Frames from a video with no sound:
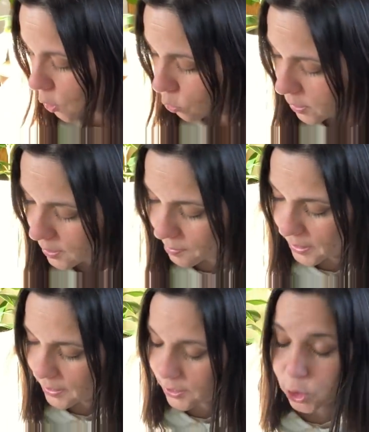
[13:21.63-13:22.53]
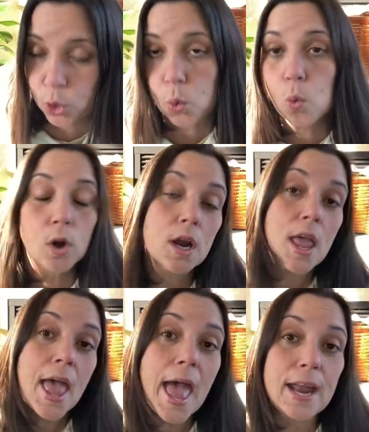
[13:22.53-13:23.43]
Christmas decor.
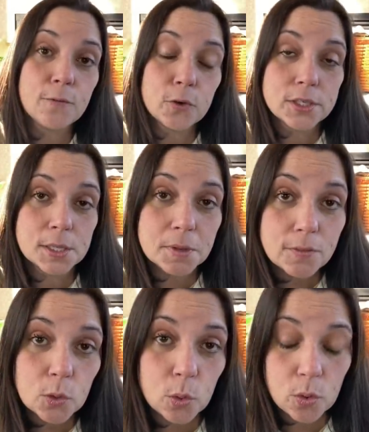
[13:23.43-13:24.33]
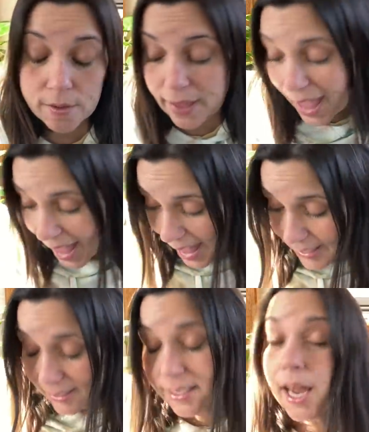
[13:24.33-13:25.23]
And for some of you who have
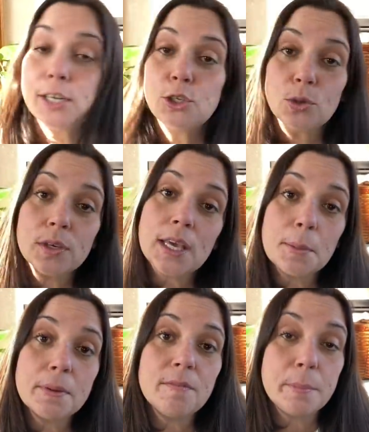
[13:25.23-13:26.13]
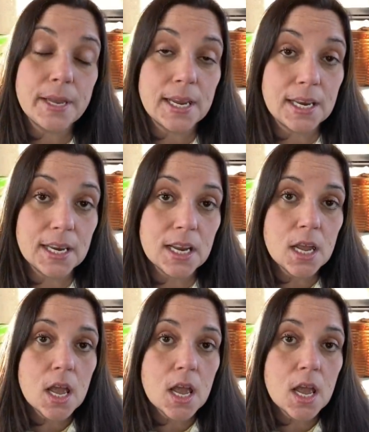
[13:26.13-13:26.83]
asked, I do keep a bin